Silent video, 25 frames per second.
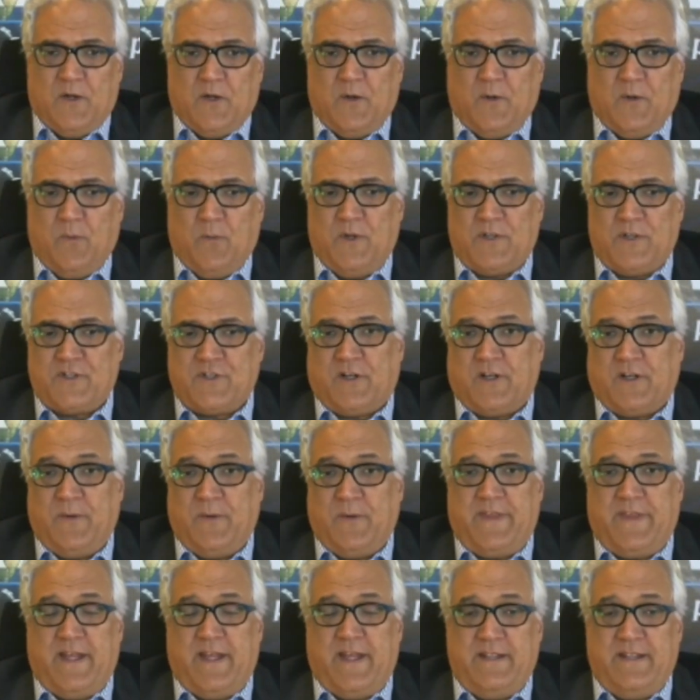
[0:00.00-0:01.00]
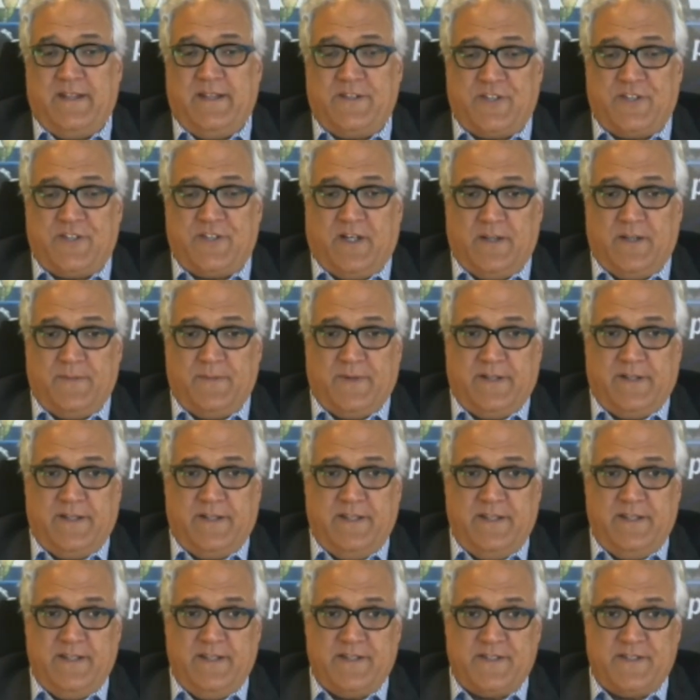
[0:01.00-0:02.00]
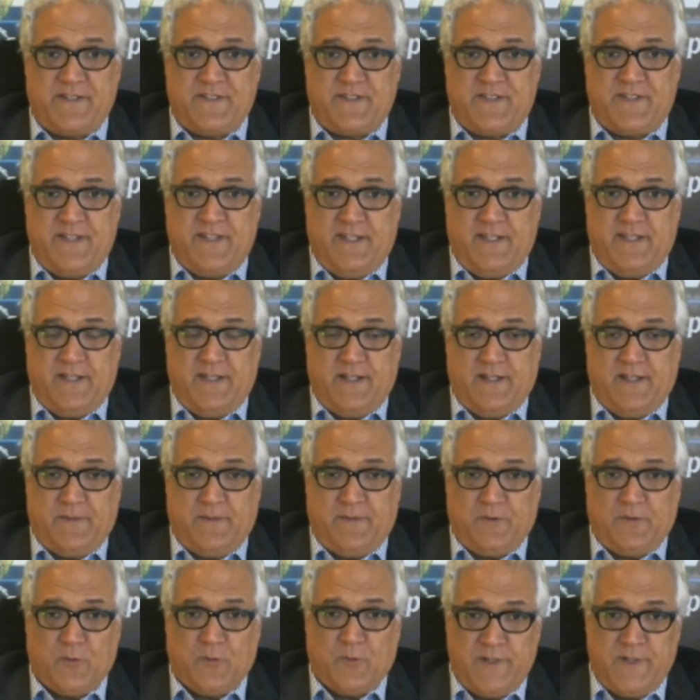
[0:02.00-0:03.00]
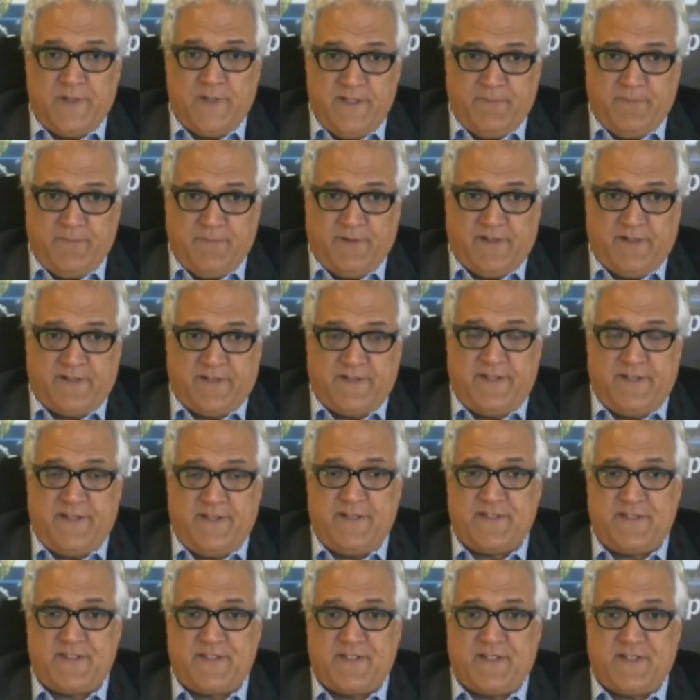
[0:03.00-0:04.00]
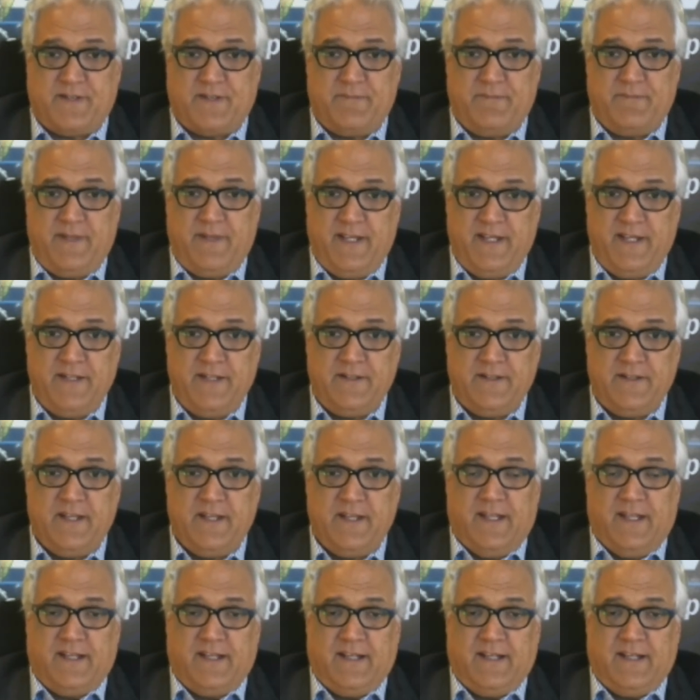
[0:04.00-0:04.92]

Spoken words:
We're talking with Andy Chyba. He is the Green Party's main